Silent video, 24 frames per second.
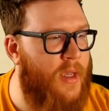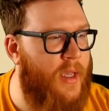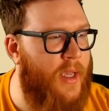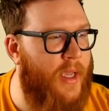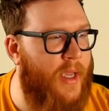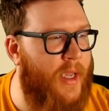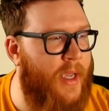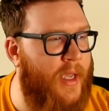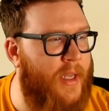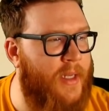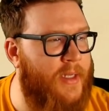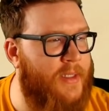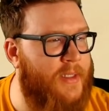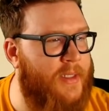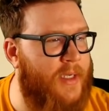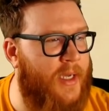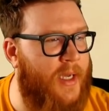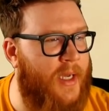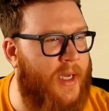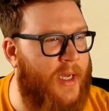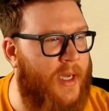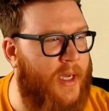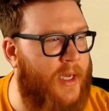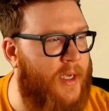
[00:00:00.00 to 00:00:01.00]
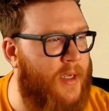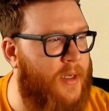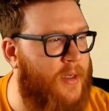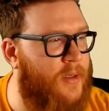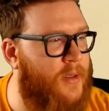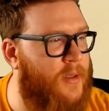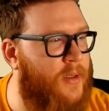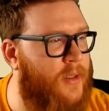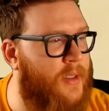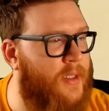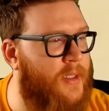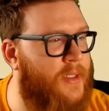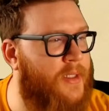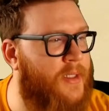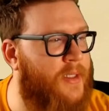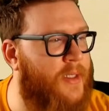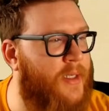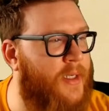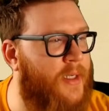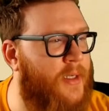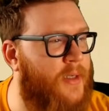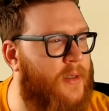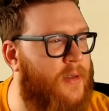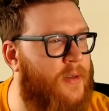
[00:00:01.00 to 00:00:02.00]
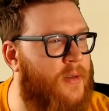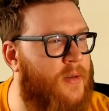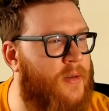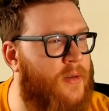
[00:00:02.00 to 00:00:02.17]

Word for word: And uh, let's see.